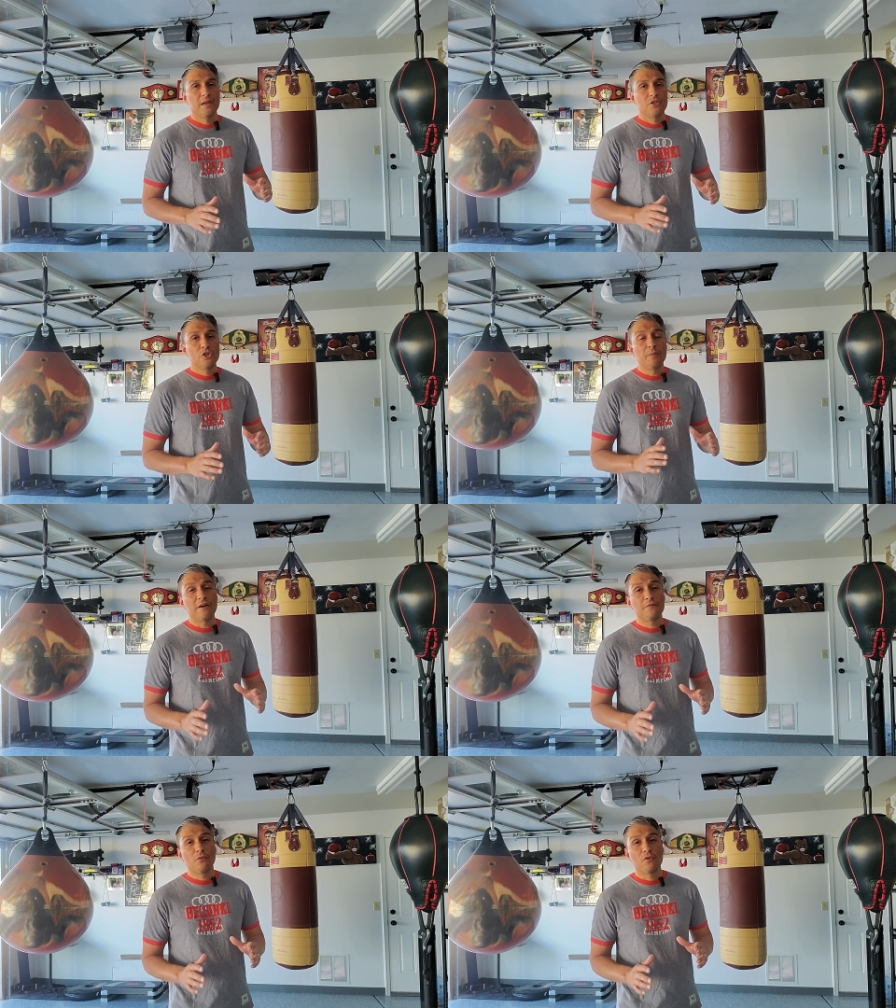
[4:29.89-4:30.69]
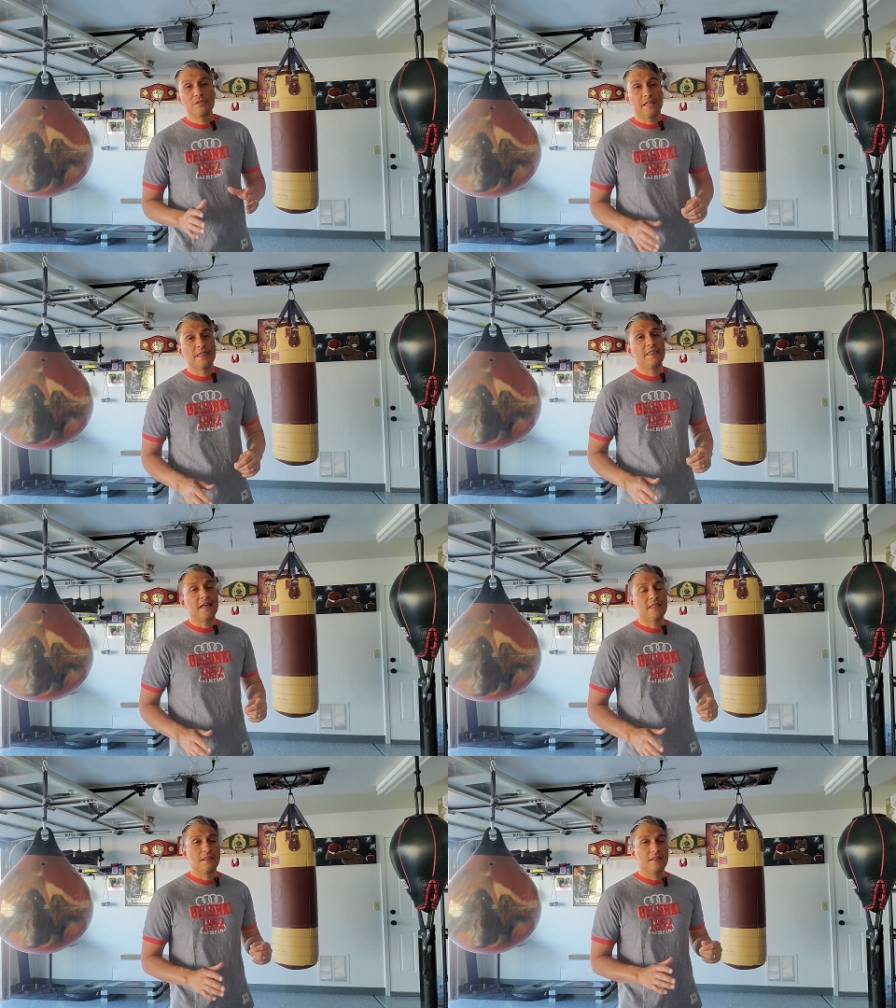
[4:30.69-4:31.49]
2x4s,
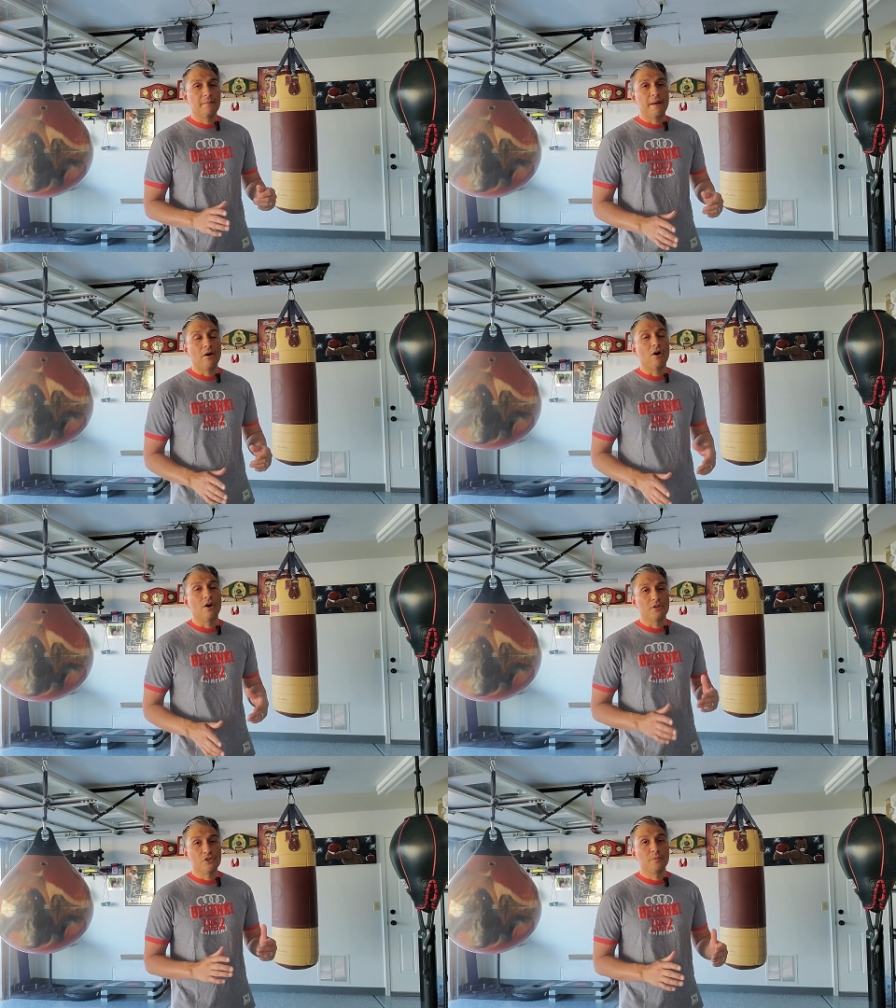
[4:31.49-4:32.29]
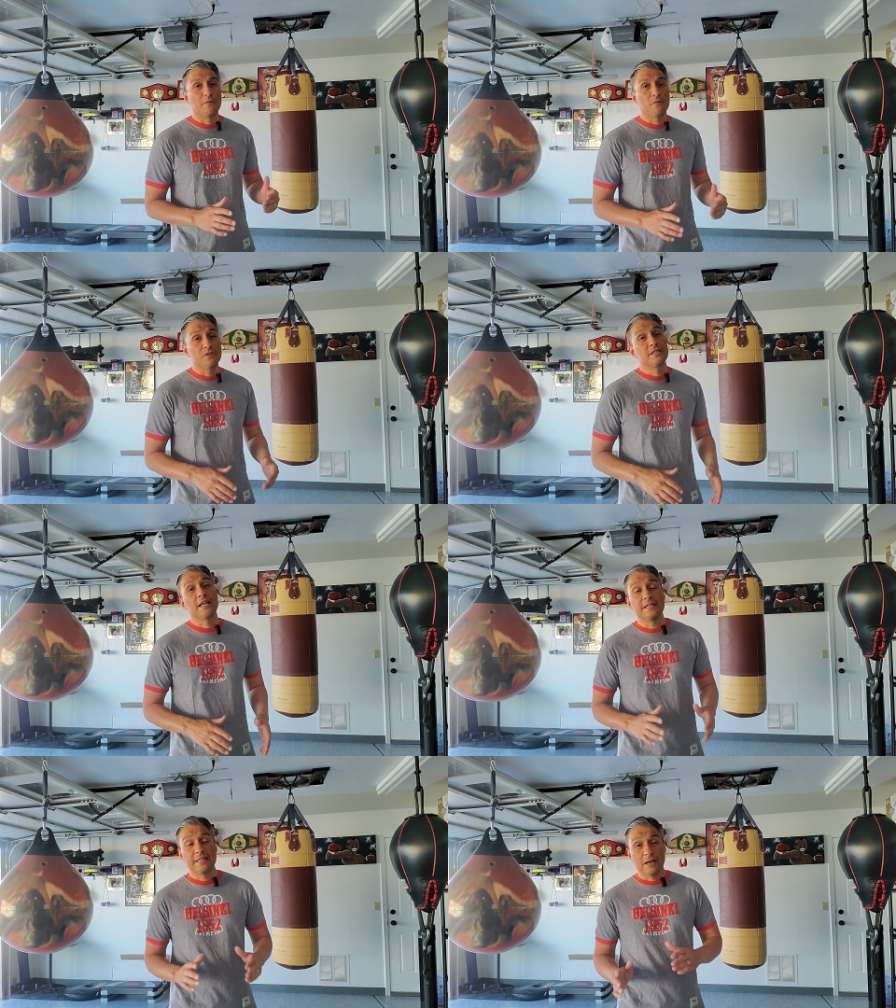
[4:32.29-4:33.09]
then the mount on the 2x4s, because
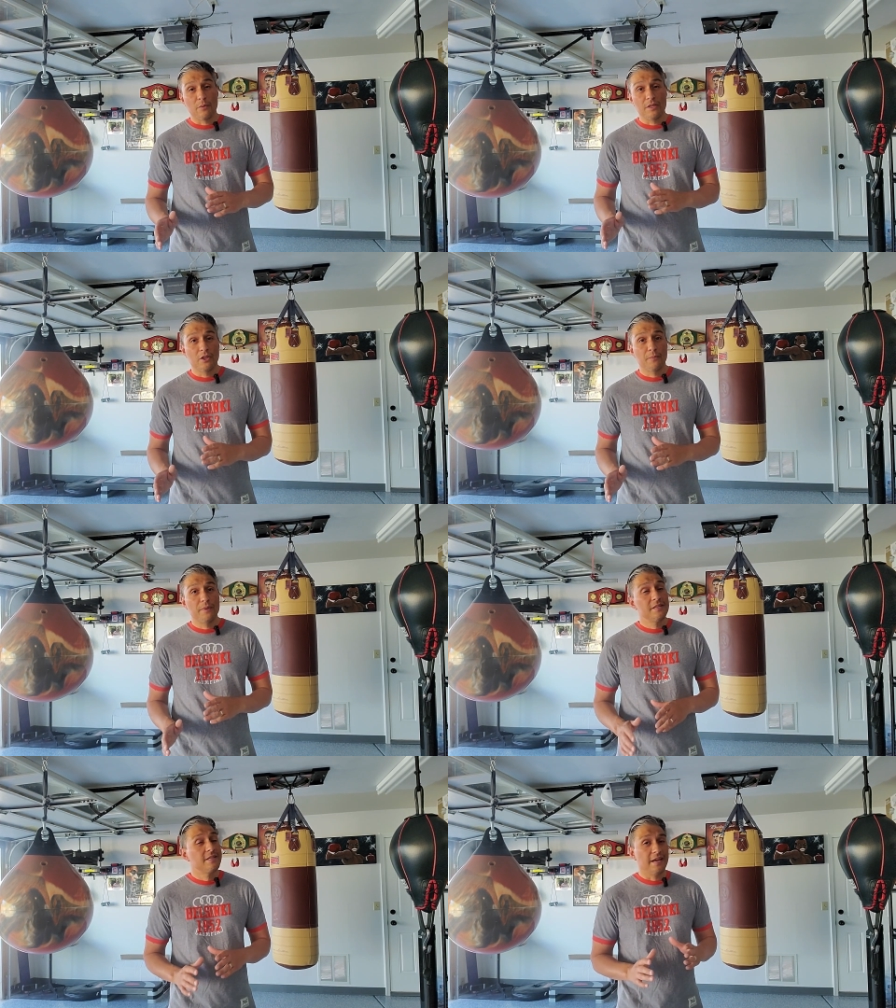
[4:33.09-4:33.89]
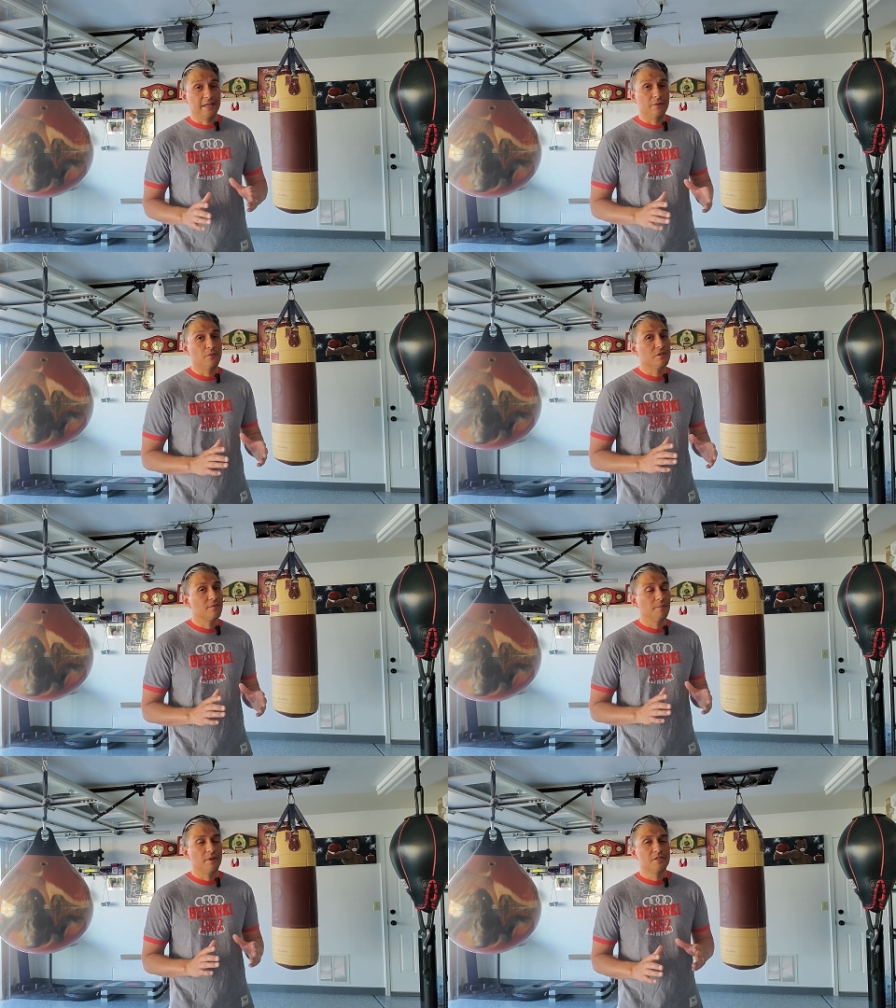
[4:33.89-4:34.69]
I did that with the other piece, and it
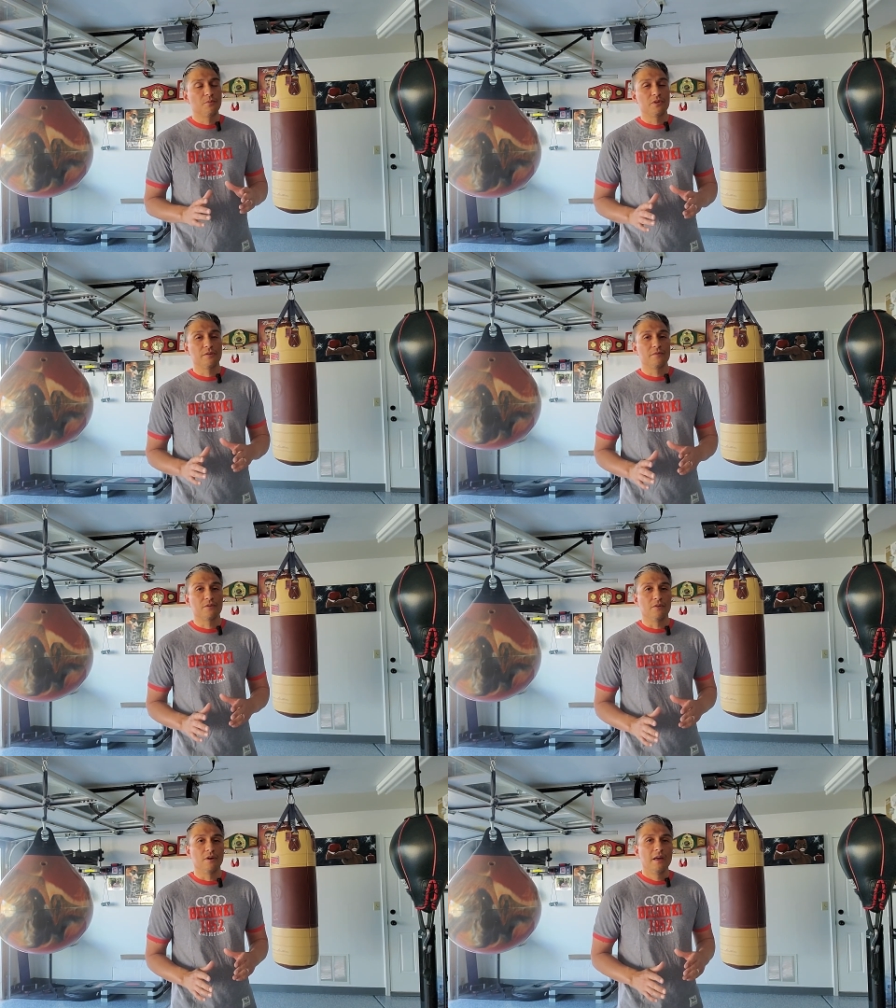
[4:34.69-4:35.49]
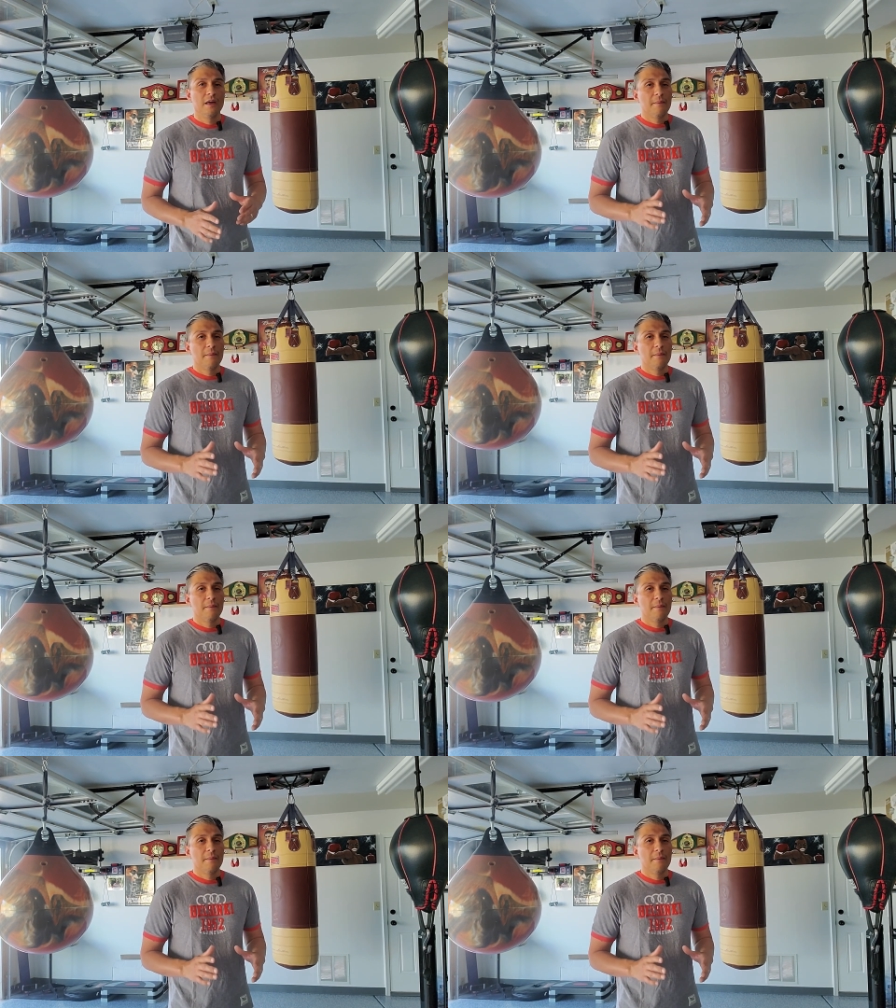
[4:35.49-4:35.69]
was much more difficult.